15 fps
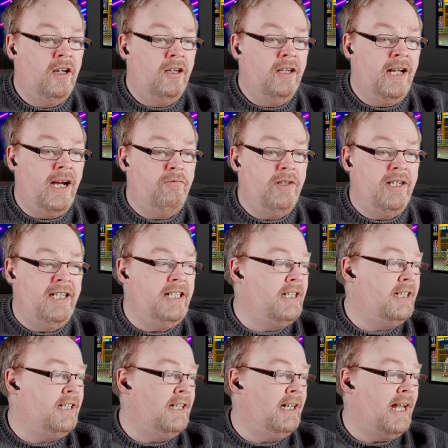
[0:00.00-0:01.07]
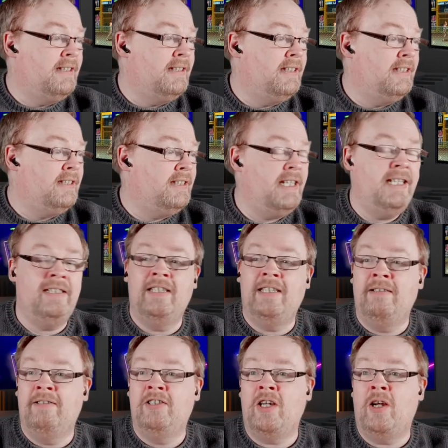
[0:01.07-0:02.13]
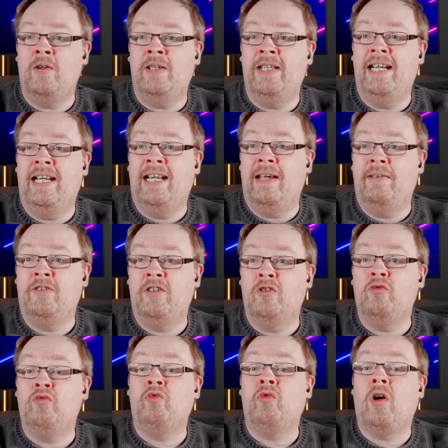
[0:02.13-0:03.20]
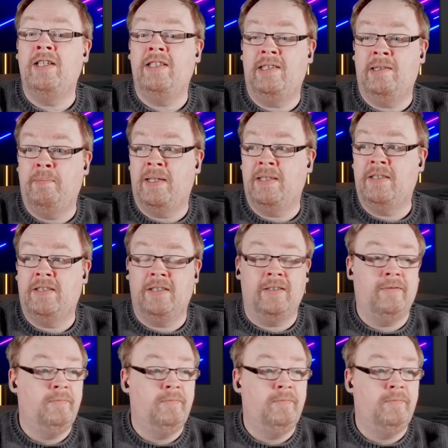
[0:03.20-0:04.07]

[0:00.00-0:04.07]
Now, I'm really glad to see that there is only a left and right button.